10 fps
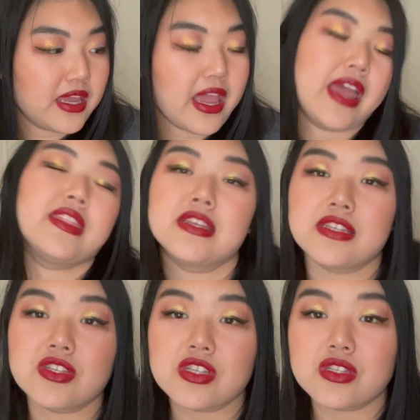And this
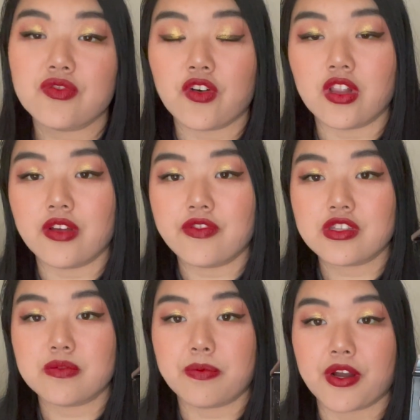is just full of
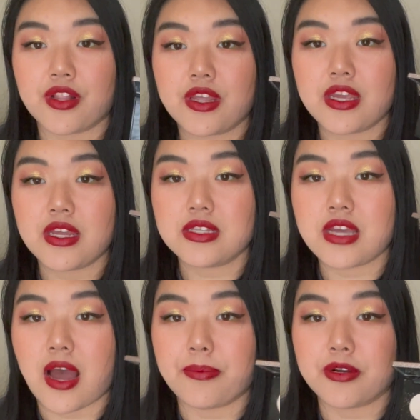sparkly
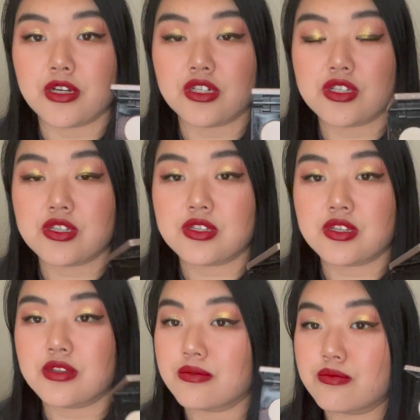toppers,
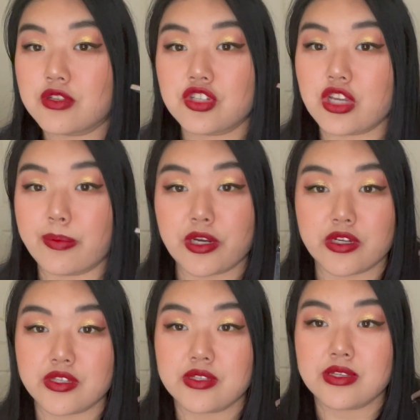
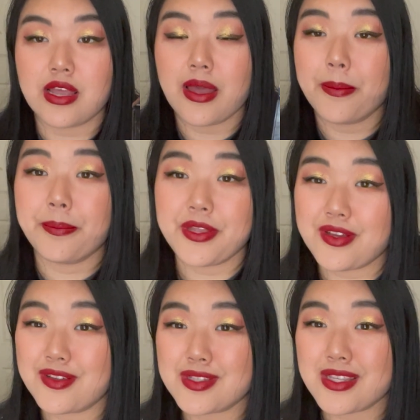shimmers, but you can
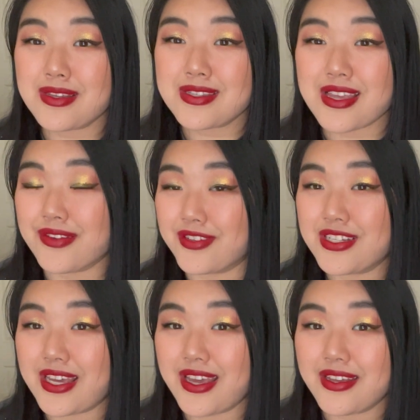use these every
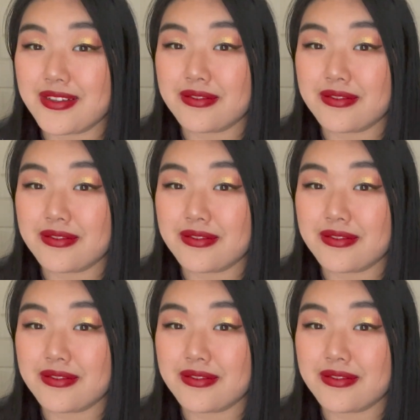day.